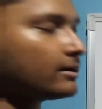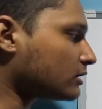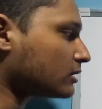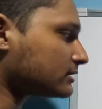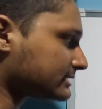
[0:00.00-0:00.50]

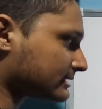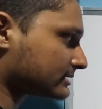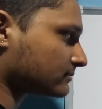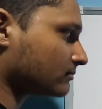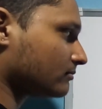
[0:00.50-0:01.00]
cos
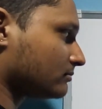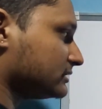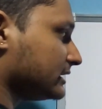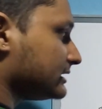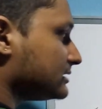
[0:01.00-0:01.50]
x,
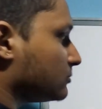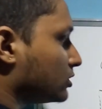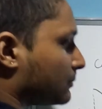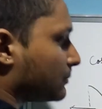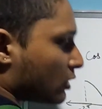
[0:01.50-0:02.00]
that is
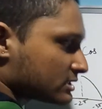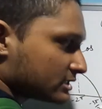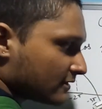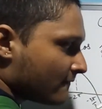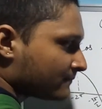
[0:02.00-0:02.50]
both the
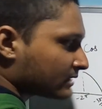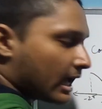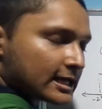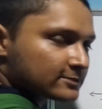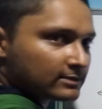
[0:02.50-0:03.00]
positive
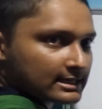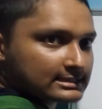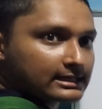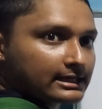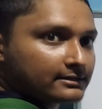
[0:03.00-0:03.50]
as well as
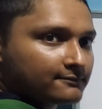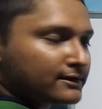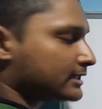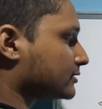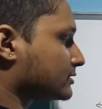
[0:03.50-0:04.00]
the negative
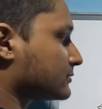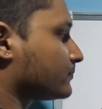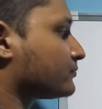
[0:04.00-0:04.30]
values.